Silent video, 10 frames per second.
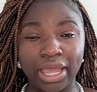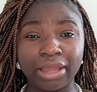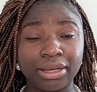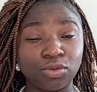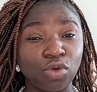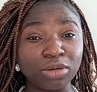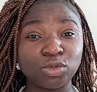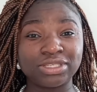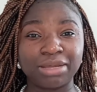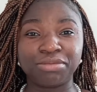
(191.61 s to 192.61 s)
And then one
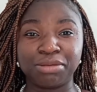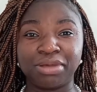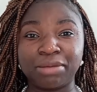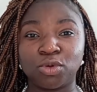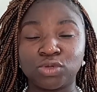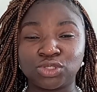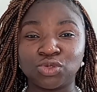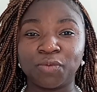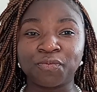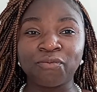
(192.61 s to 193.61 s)
more time, the Bible
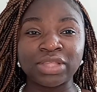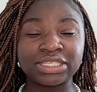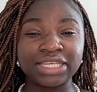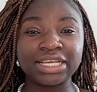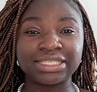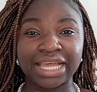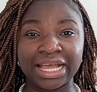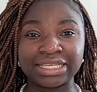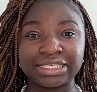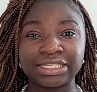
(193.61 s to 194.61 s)
also tells
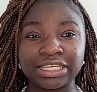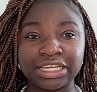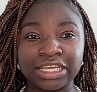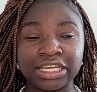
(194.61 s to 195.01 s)
us,